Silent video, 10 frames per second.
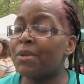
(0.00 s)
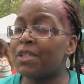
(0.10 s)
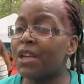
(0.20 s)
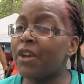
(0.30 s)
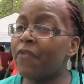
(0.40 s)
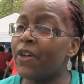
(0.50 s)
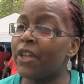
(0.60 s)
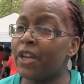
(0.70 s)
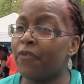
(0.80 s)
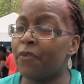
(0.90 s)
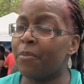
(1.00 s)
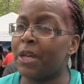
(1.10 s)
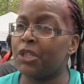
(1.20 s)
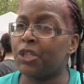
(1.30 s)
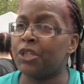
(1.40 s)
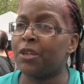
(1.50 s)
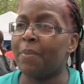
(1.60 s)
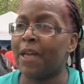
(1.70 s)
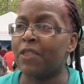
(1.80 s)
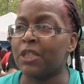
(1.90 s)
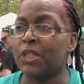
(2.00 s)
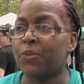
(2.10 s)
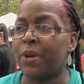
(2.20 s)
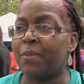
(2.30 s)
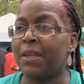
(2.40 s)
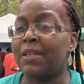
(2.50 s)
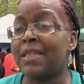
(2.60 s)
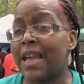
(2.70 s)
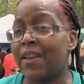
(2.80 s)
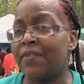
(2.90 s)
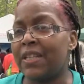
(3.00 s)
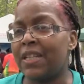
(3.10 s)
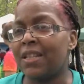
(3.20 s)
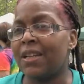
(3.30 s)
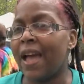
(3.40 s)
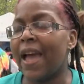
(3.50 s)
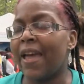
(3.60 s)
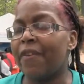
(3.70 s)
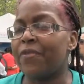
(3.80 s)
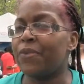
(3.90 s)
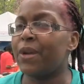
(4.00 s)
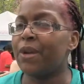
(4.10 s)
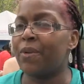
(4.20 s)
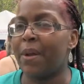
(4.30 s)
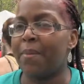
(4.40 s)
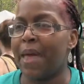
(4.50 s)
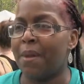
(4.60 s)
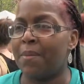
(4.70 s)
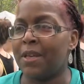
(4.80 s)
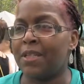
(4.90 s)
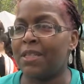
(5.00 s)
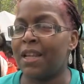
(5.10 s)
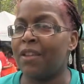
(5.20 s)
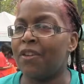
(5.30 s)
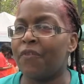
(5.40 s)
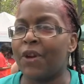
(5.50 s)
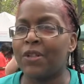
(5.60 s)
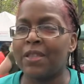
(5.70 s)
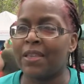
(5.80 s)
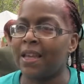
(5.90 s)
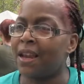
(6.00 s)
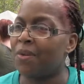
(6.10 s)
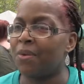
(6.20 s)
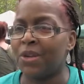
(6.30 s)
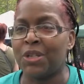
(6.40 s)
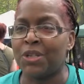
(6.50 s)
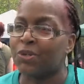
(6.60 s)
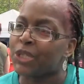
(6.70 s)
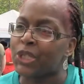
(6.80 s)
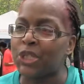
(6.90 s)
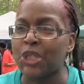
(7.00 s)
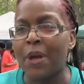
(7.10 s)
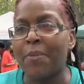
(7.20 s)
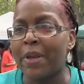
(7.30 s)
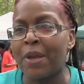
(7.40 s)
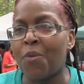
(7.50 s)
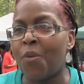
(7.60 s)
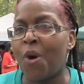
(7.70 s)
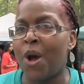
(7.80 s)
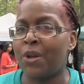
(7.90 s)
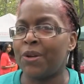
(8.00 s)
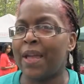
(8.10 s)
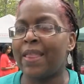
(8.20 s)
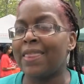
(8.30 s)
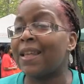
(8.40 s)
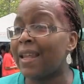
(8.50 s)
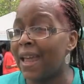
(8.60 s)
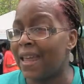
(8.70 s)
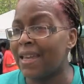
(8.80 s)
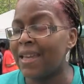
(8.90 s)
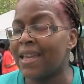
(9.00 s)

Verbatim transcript: was looking for the information about the swimming safety. I have three grandbabies, and the first thing they want to do is jump in water at the lake.